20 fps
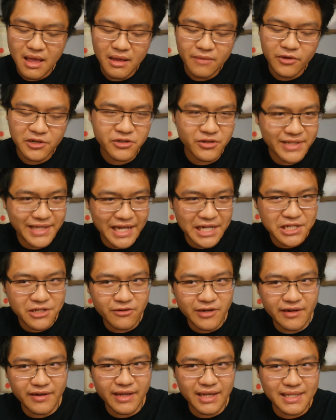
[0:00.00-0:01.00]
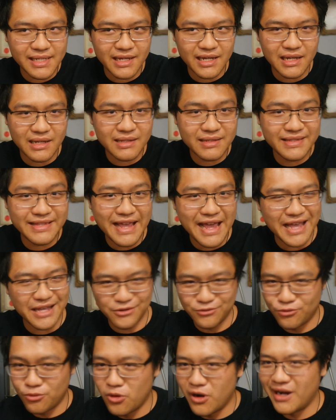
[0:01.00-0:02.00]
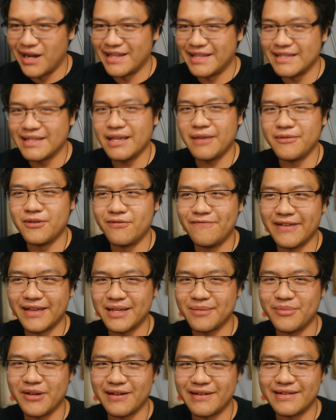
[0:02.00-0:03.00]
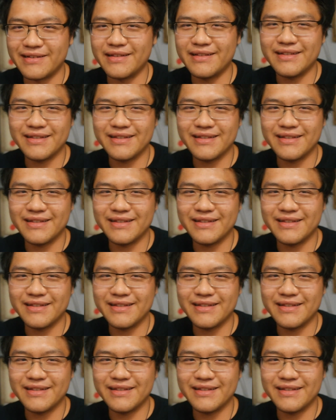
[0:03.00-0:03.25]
Ritual Sanctuary is a -1 if you think about it.